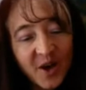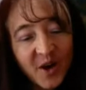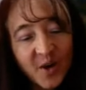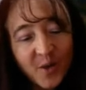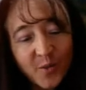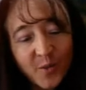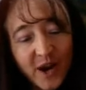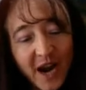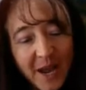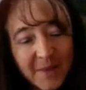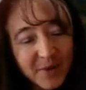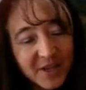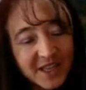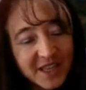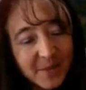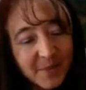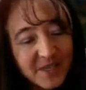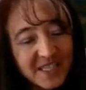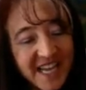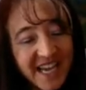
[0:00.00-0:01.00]
When I put the
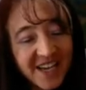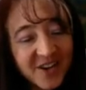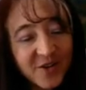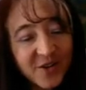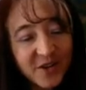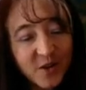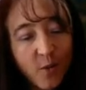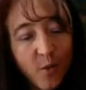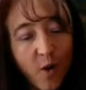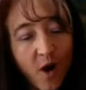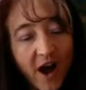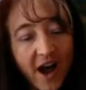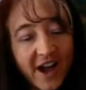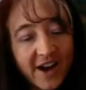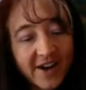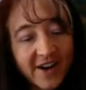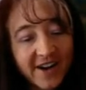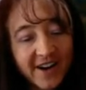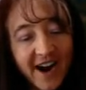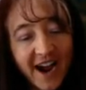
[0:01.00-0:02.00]
potato in the
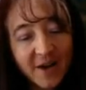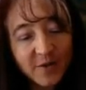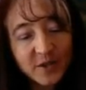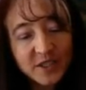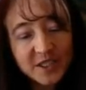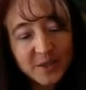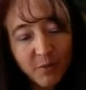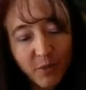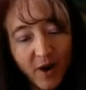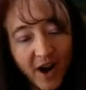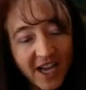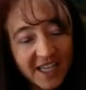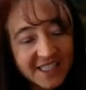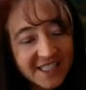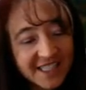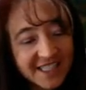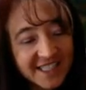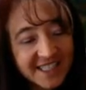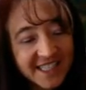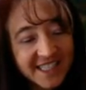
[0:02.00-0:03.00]
water, I was surprised
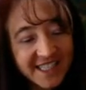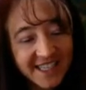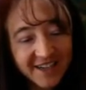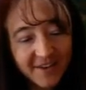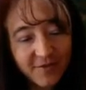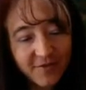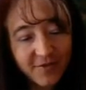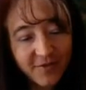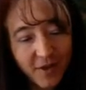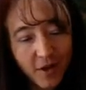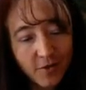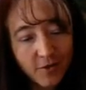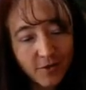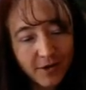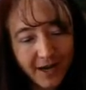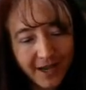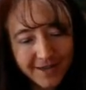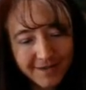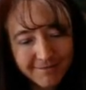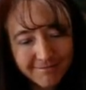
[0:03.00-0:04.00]
to see that it
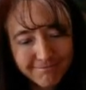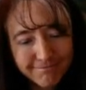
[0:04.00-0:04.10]
floated.